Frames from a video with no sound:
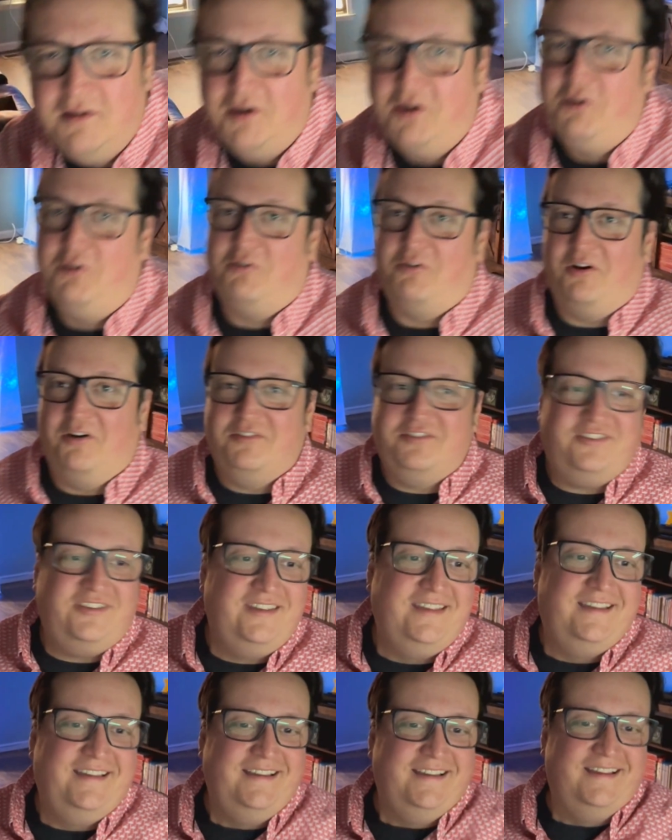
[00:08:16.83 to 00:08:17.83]
Gross.
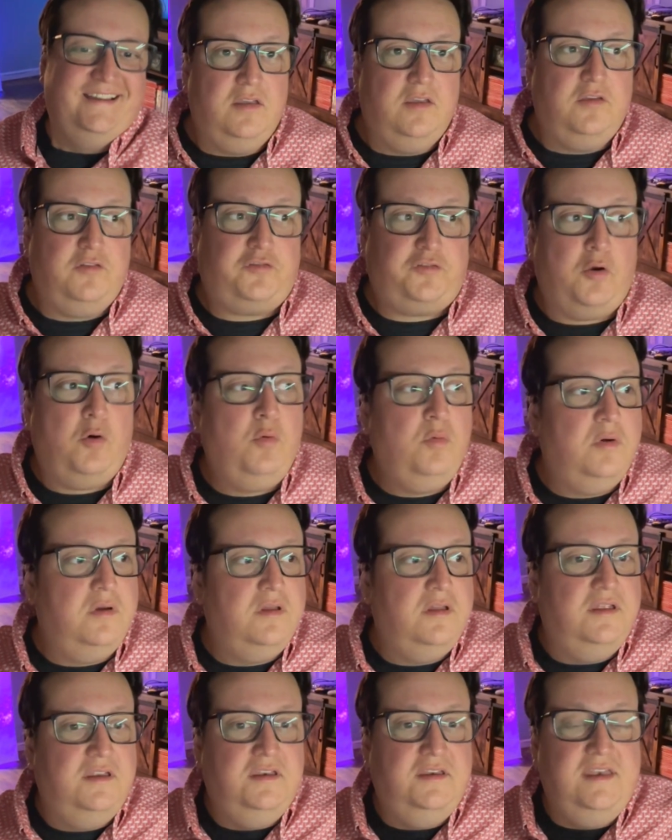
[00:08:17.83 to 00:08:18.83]
So
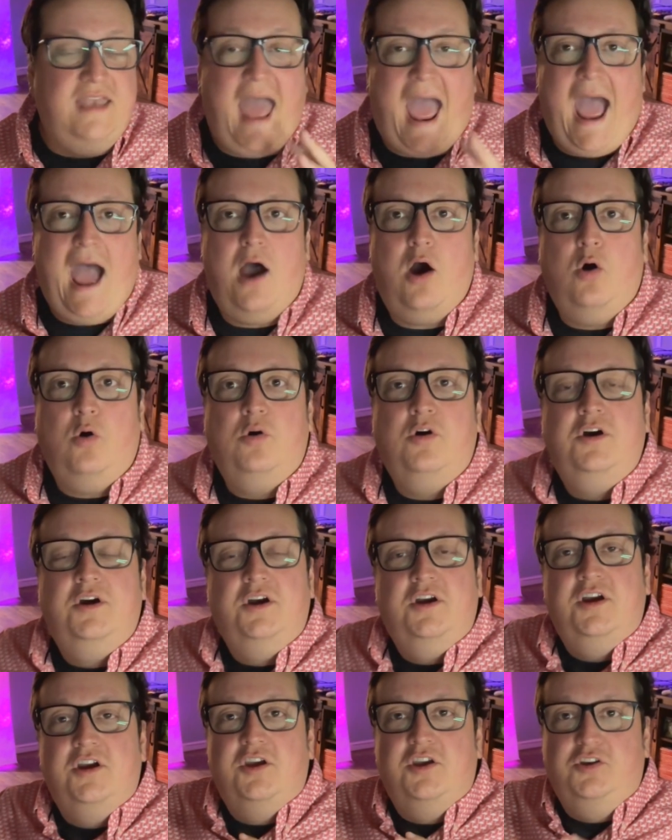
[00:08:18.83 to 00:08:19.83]
now
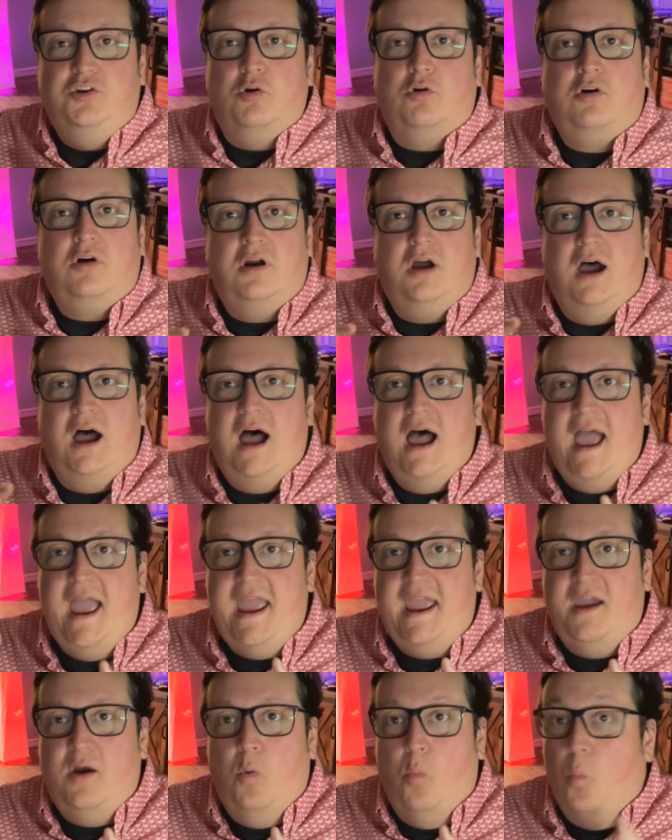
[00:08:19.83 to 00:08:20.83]
you're
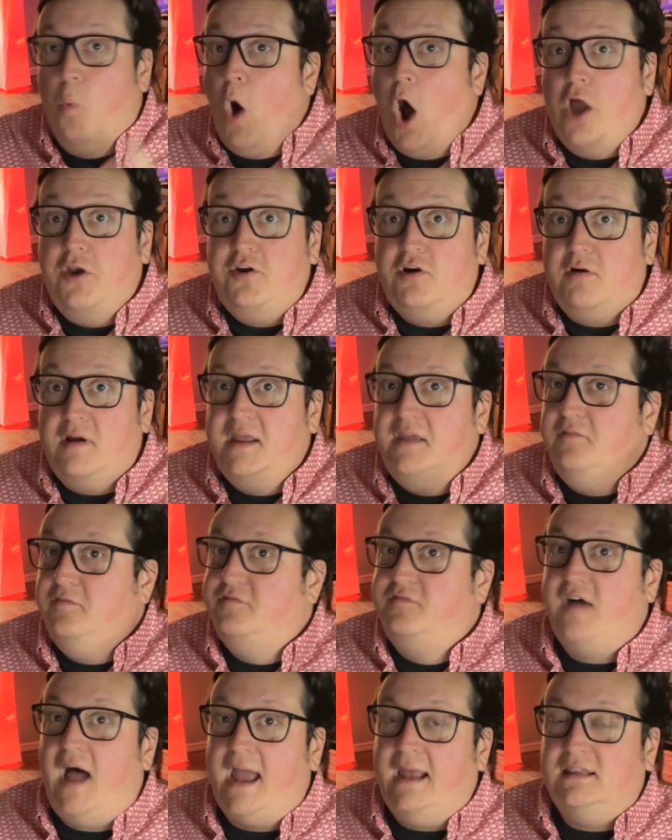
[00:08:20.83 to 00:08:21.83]
a wandering,
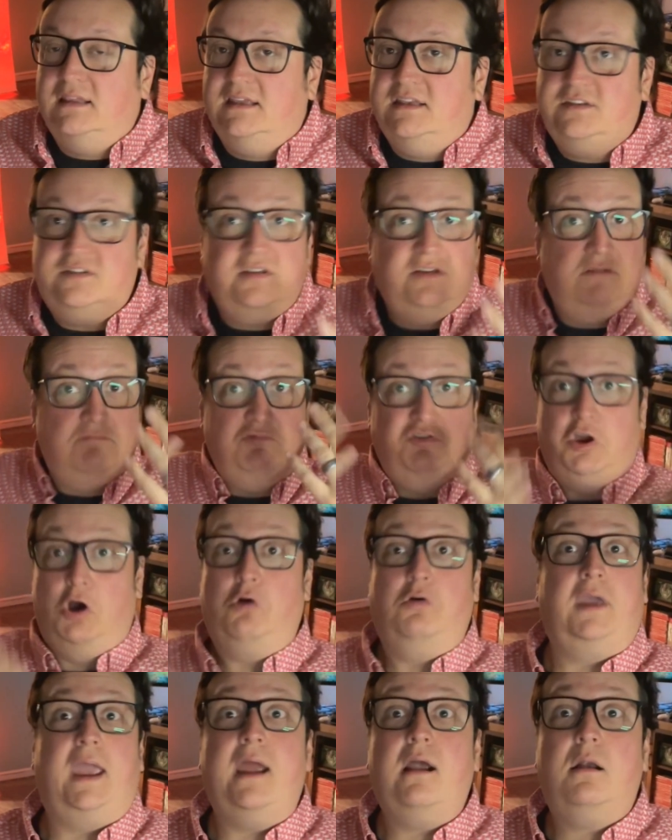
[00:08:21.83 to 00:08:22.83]
violent,
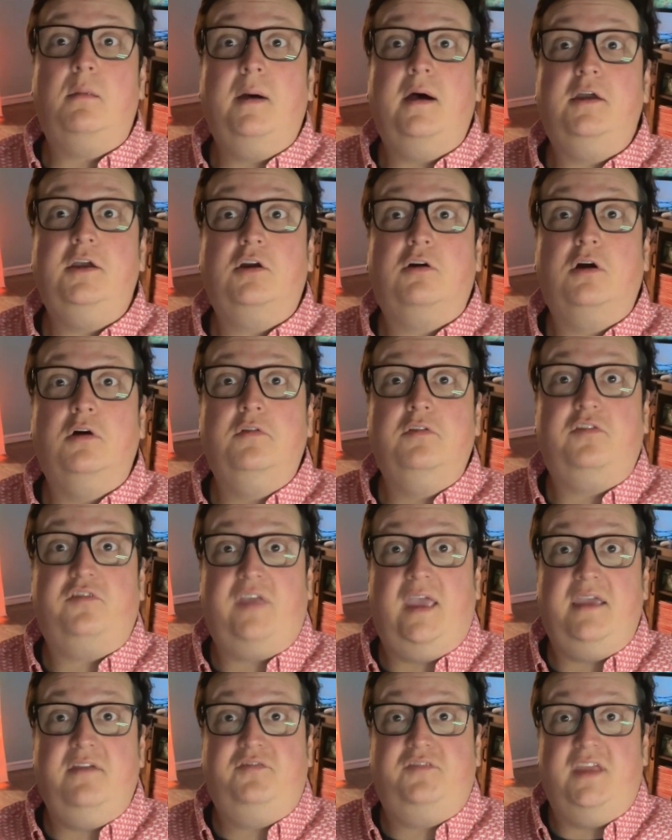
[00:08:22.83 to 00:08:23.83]
don't care about your own
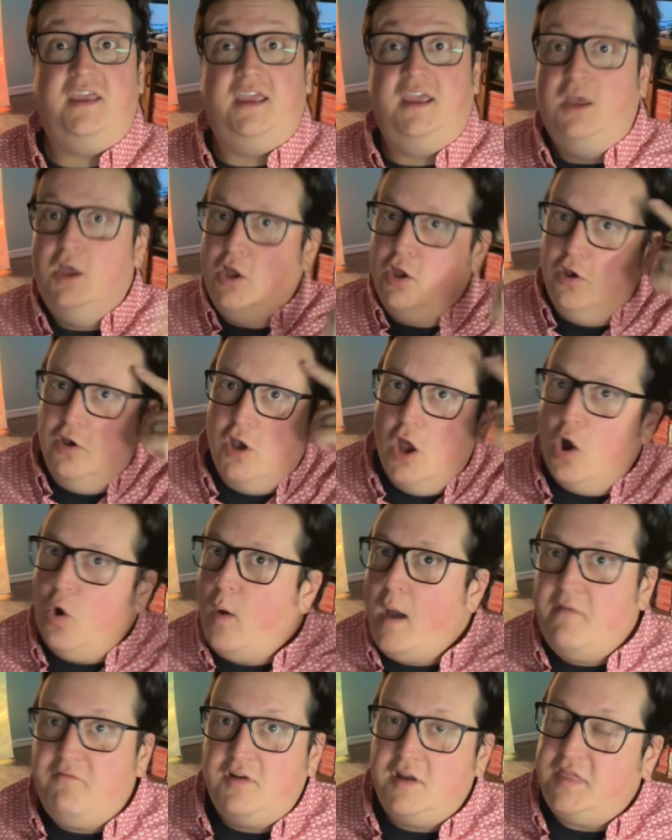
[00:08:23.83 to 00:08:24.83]
safety, know
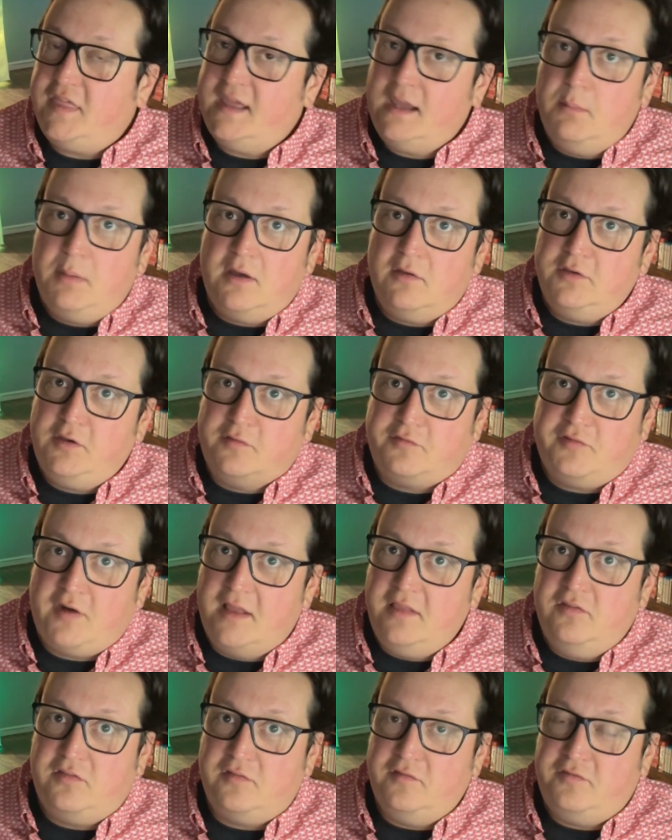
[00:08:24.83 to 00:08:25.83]
everything about your
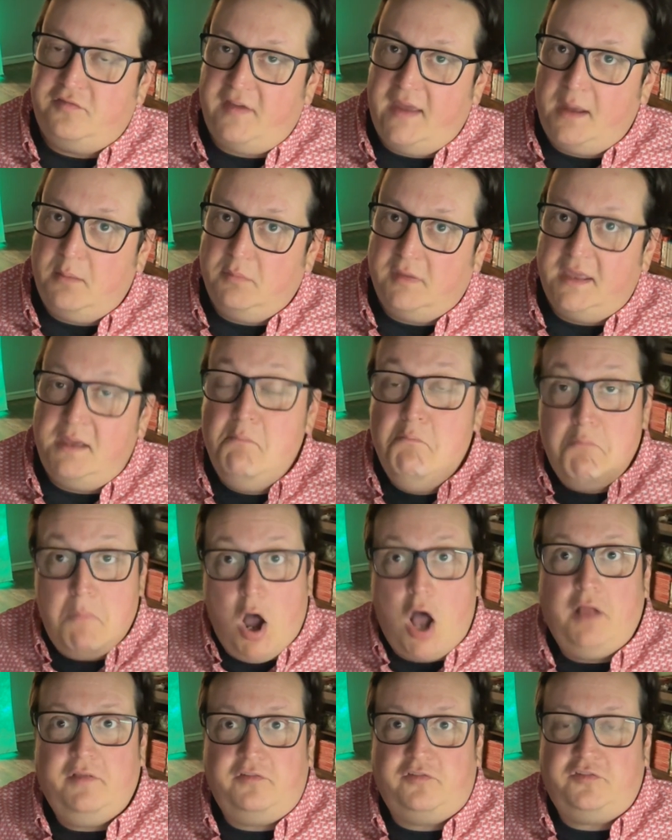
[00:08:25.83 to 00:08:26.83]
friends and family
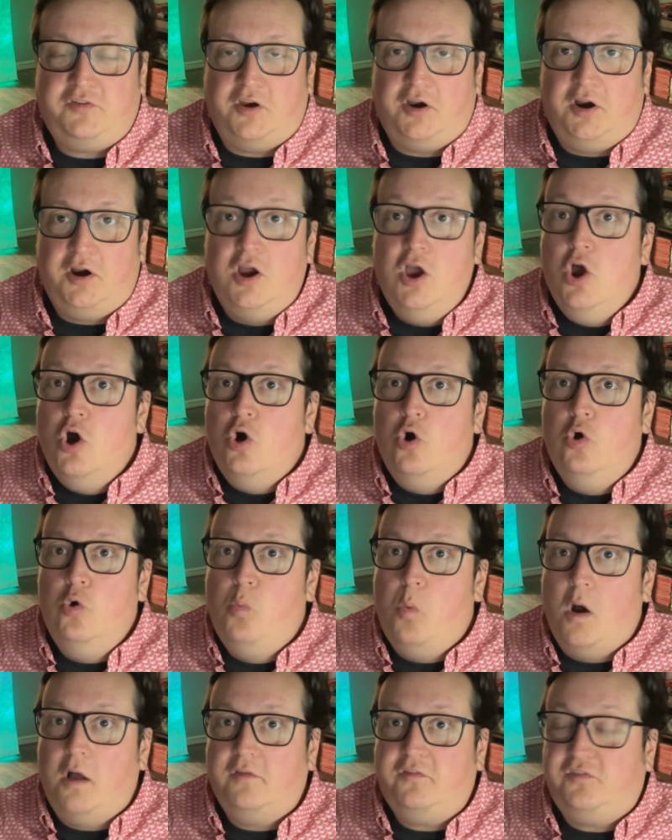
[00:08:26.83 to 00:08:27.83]
monster who
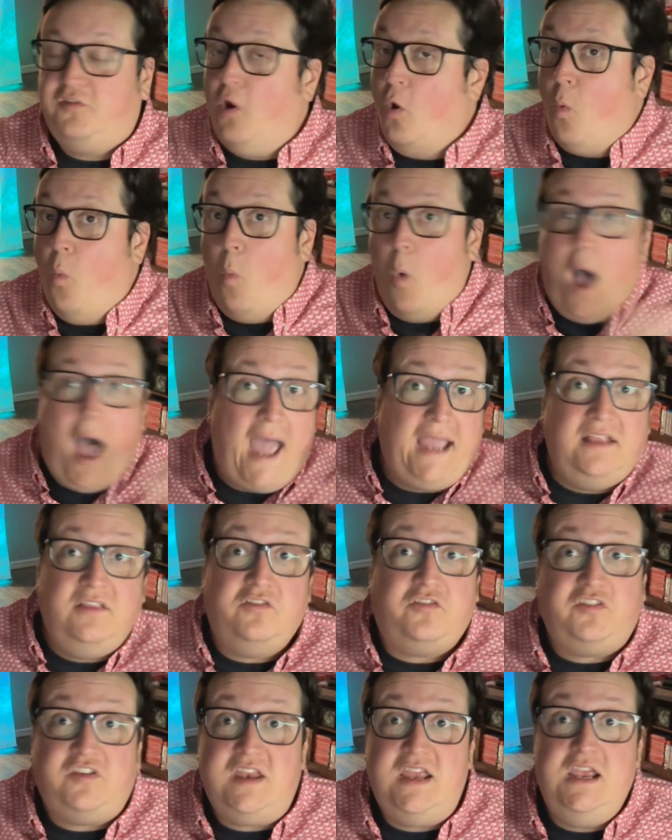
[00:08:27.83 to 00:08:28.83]
wants to
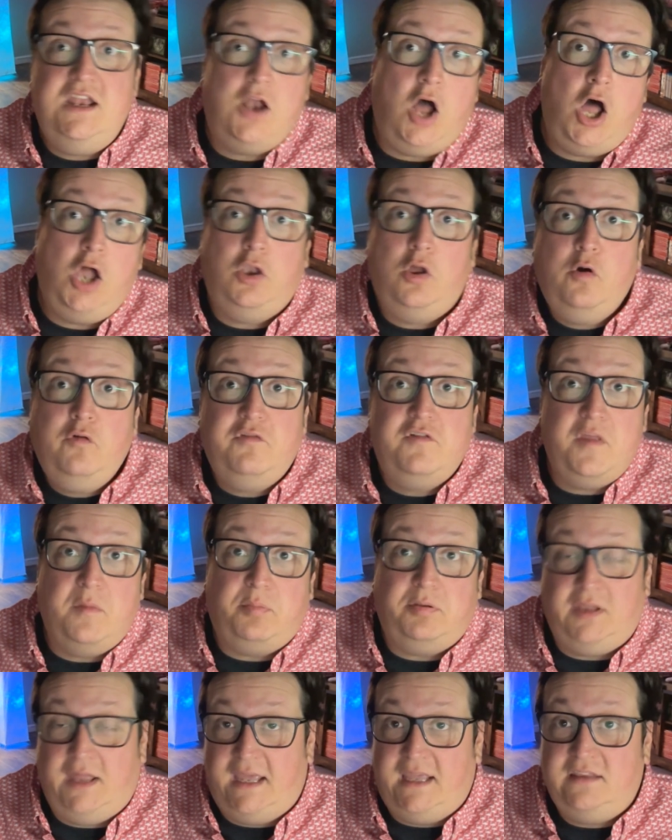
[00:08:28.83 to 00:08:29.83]
Weinstein all over the
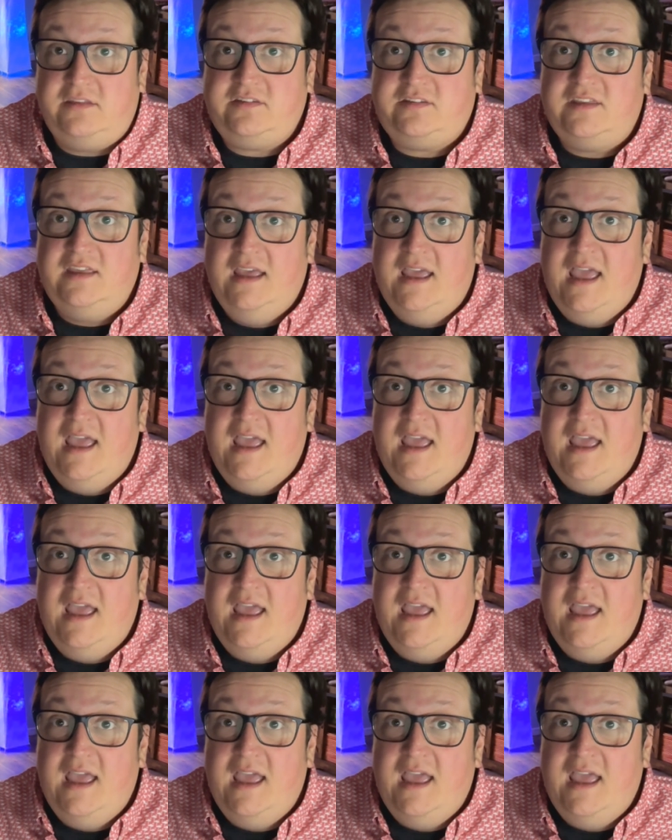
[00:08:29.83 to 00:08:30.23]
place,